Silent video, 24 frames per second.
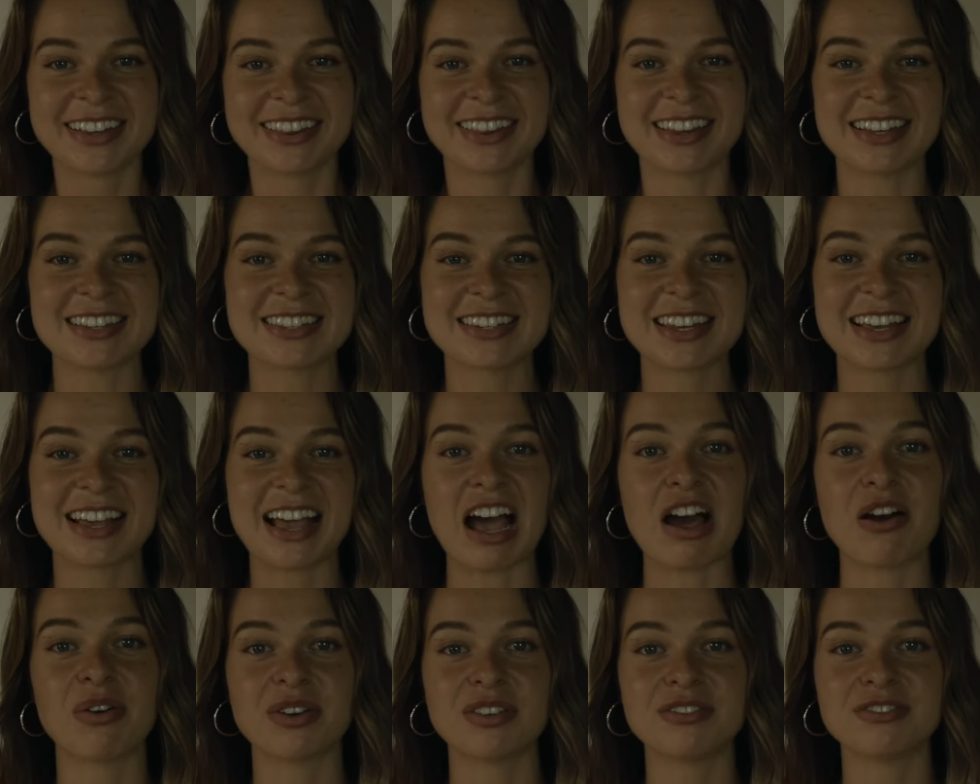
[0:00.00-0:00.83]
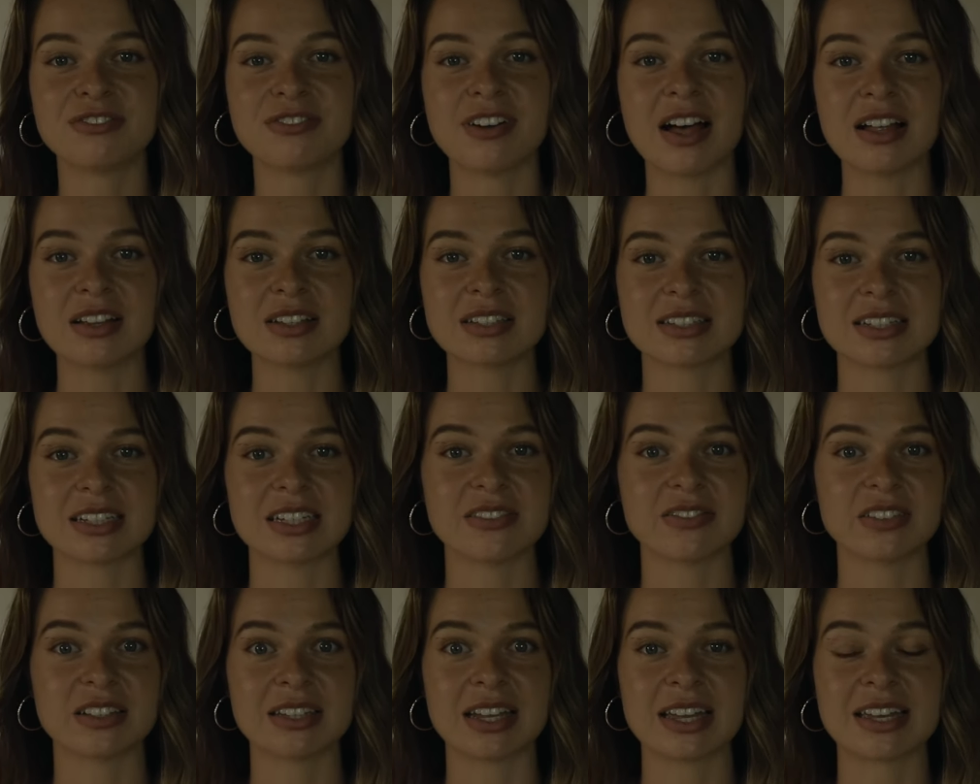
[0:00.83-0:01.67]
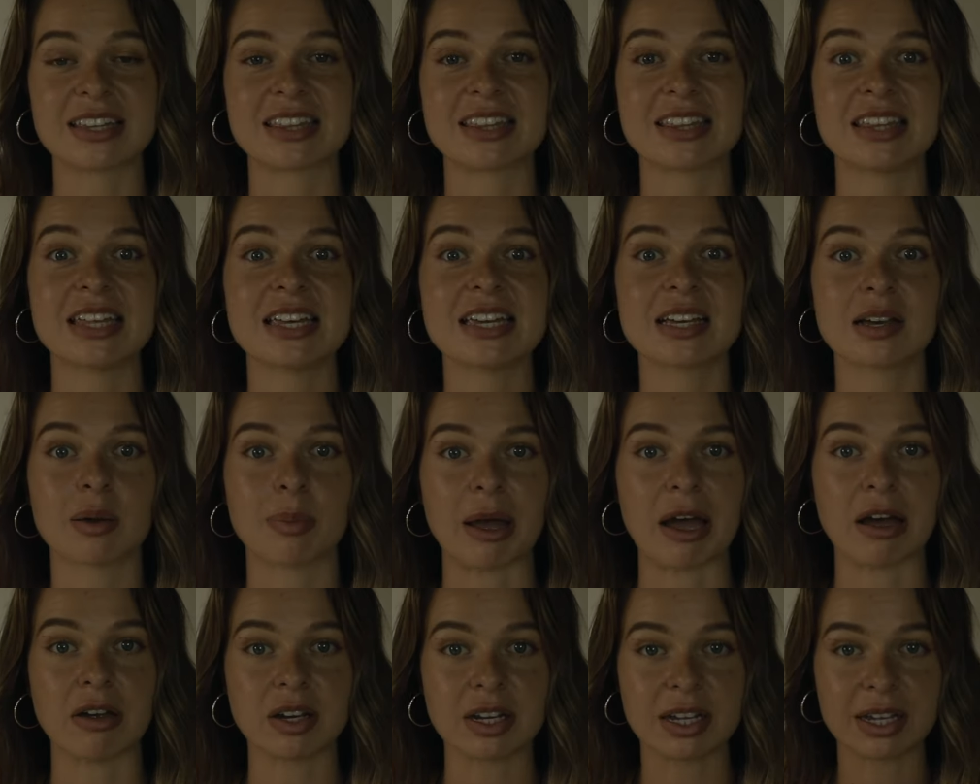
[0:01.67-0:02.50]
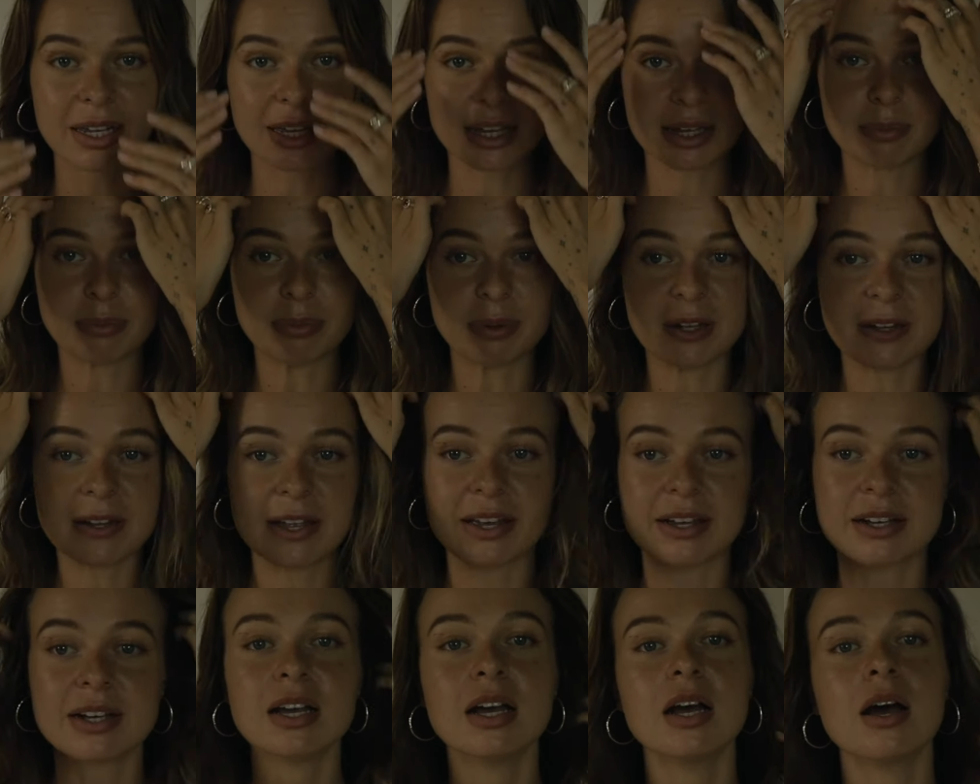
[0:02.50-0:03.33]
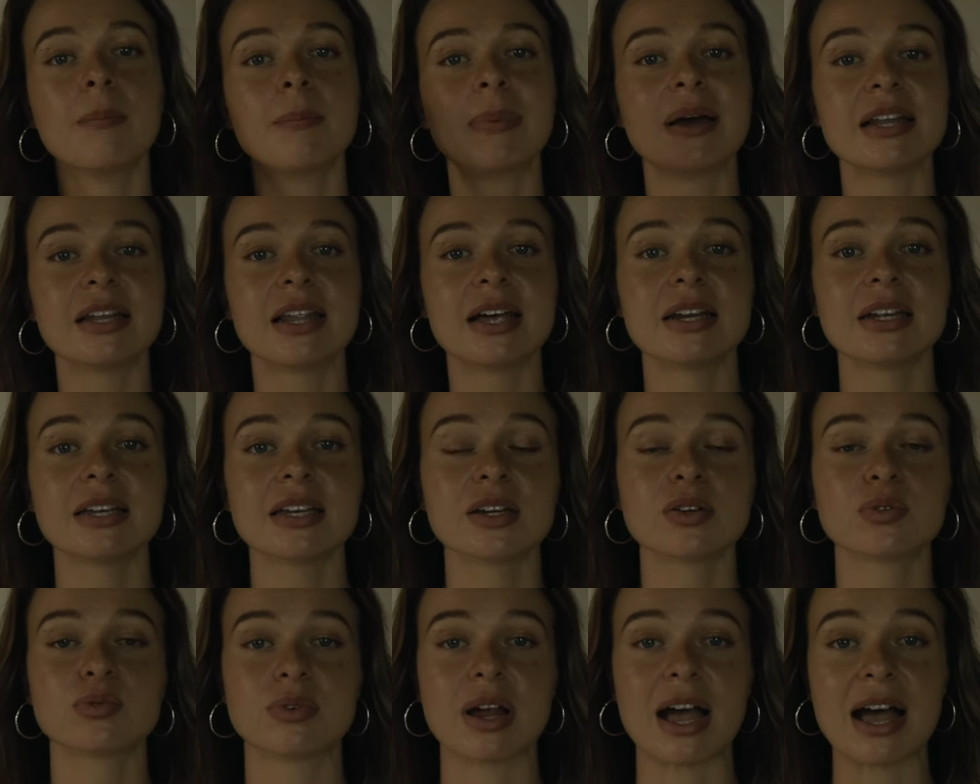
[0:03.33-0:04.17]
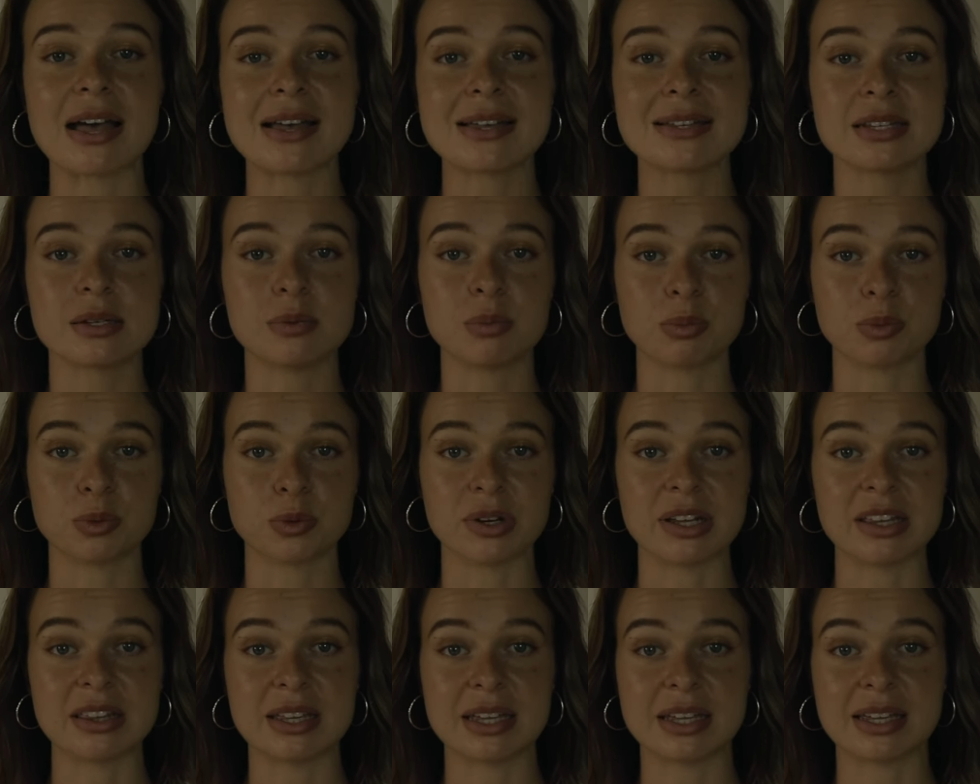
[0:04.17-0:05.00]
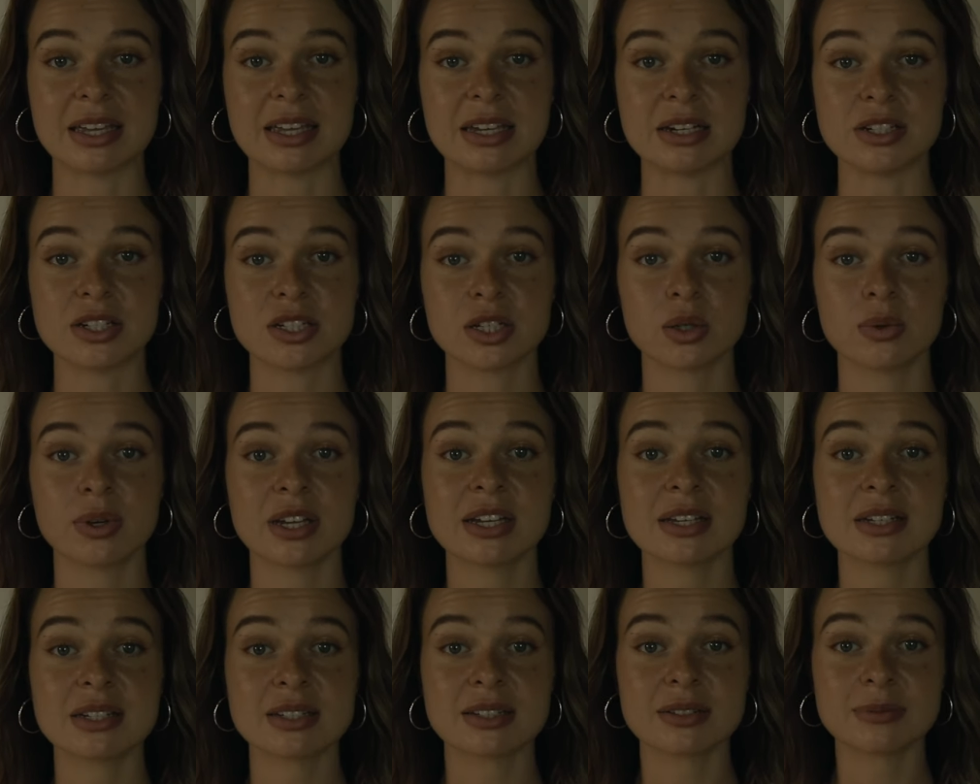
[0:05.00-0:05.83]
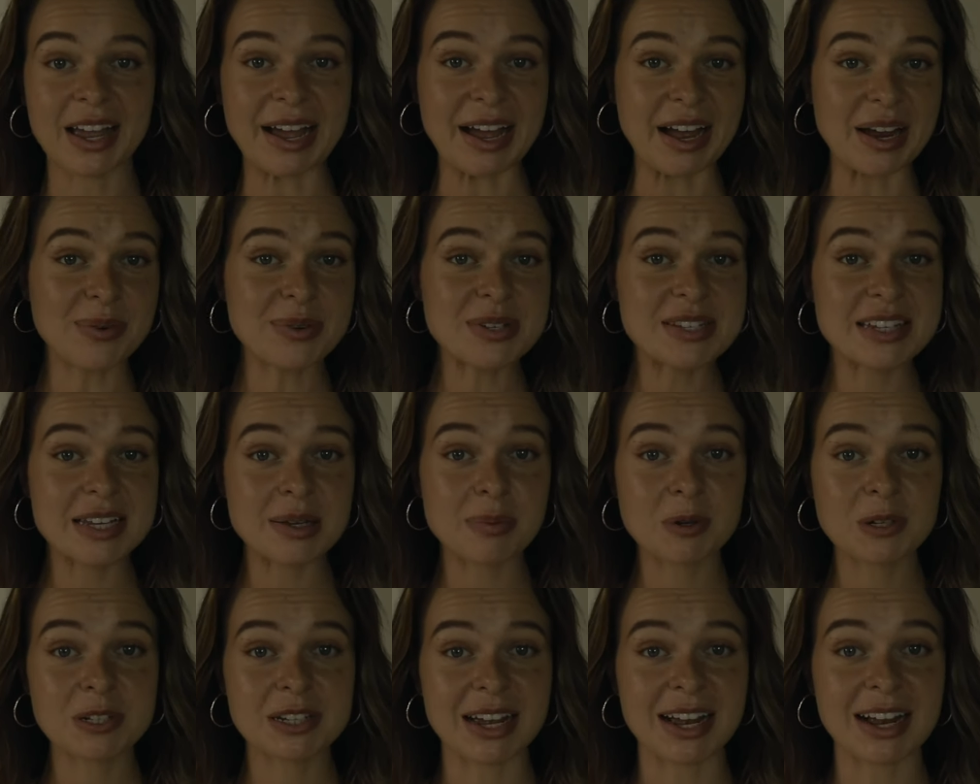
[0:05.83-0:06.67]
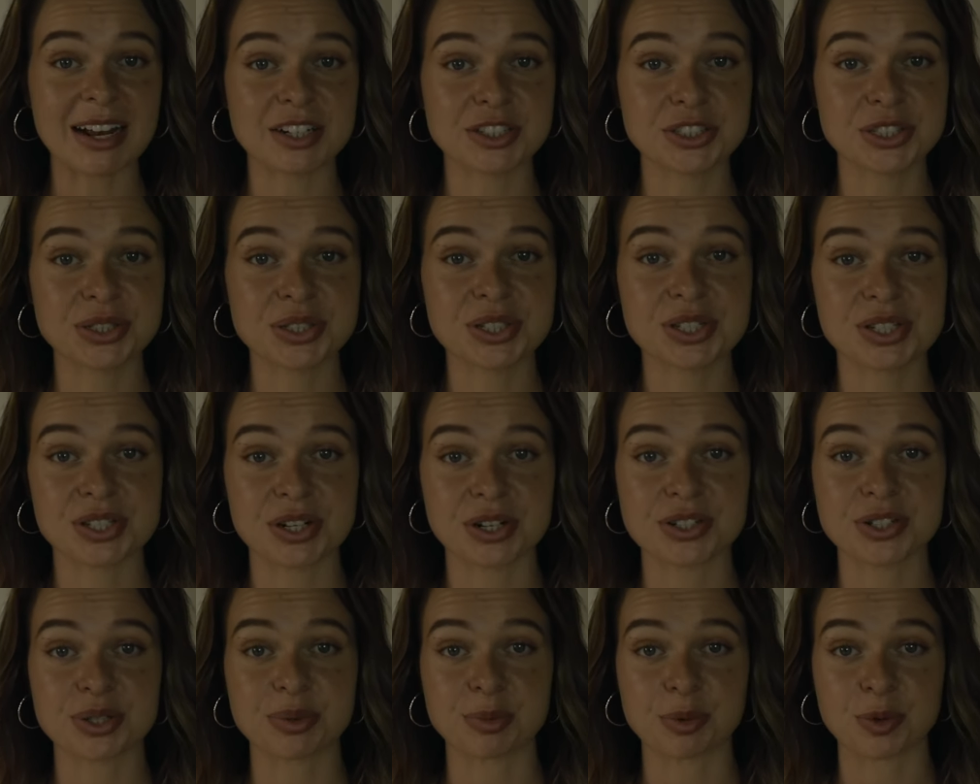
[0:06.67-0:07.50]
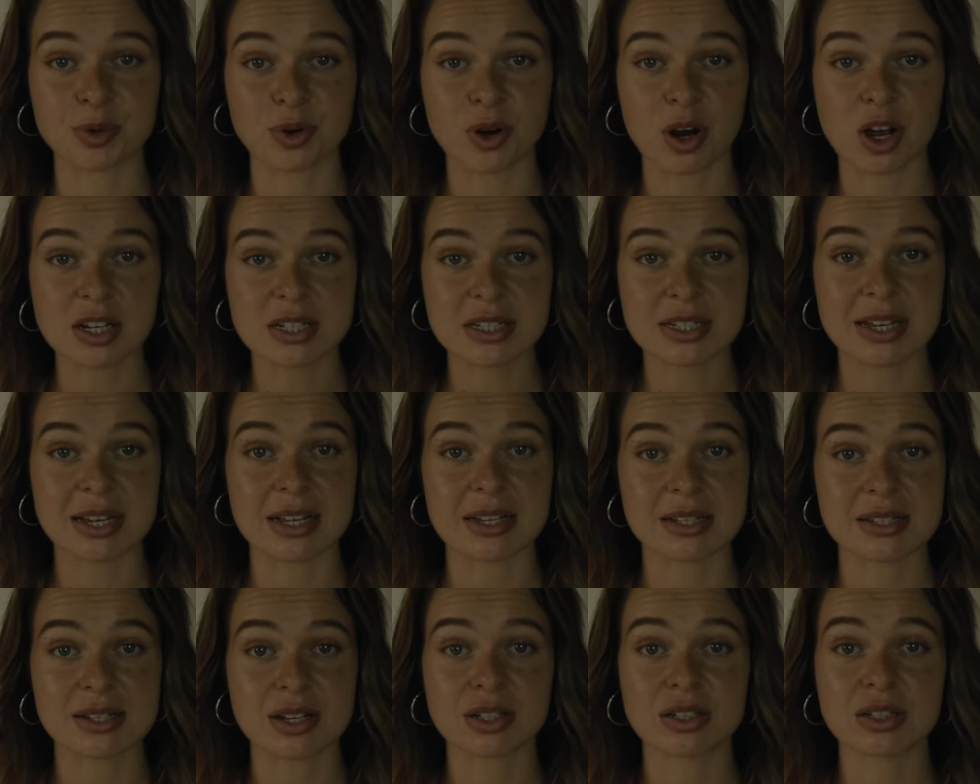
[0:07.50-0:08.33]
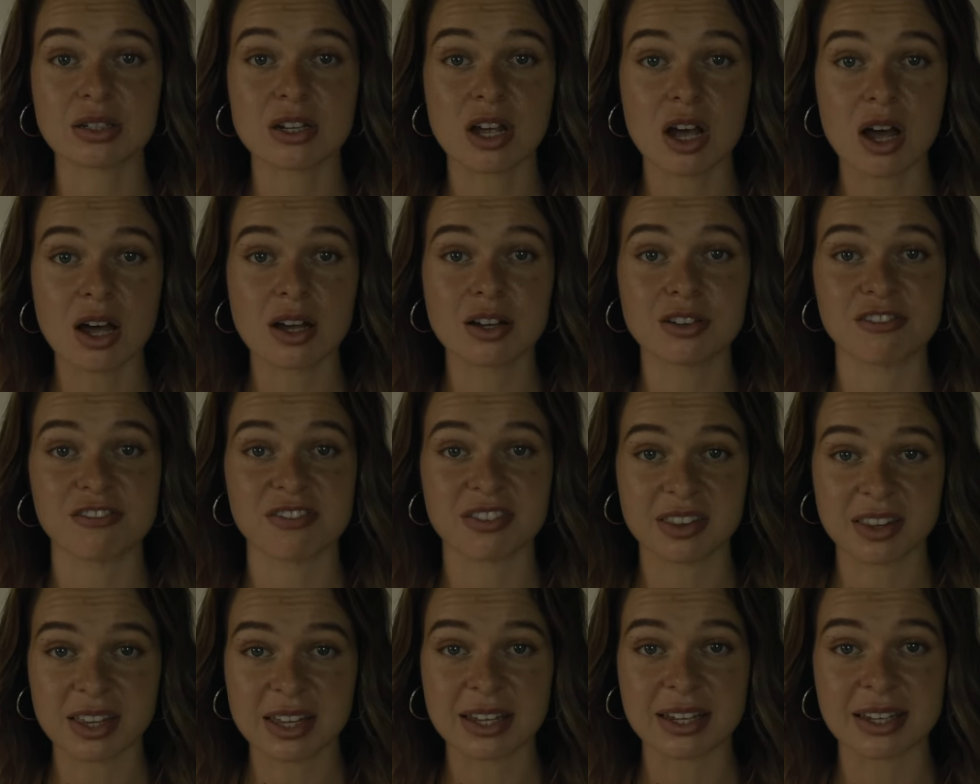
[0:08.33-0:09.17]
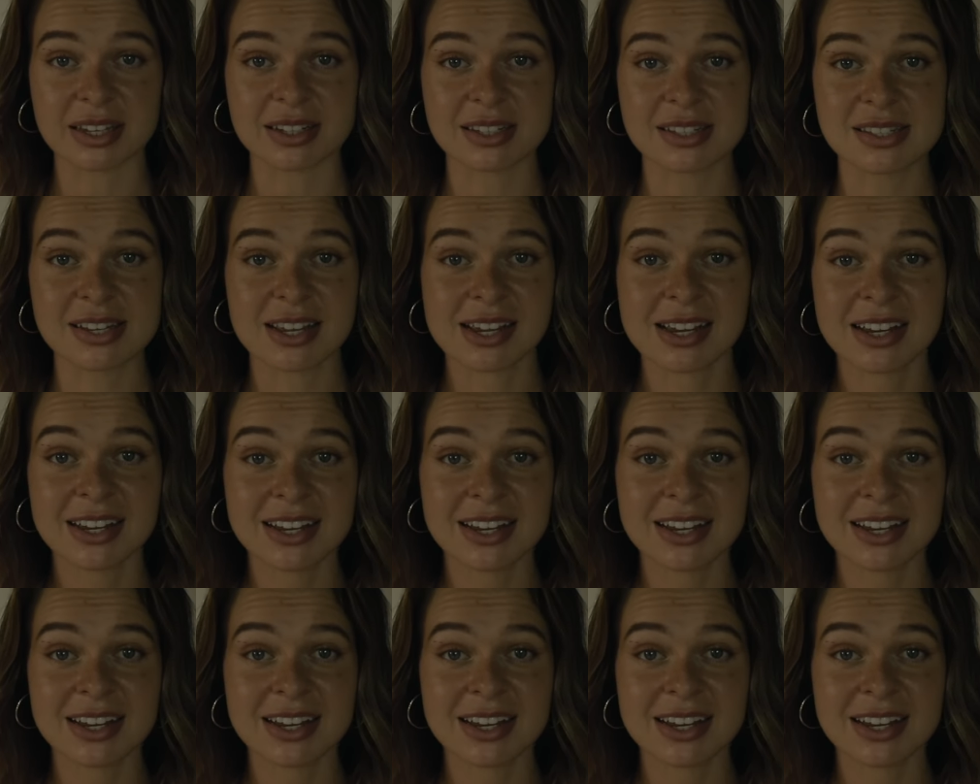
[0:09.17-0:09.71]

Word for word: That's like how it felt to even like think about it. But like by letting it rise and breathing into it, I was able to actually start to process a lot of things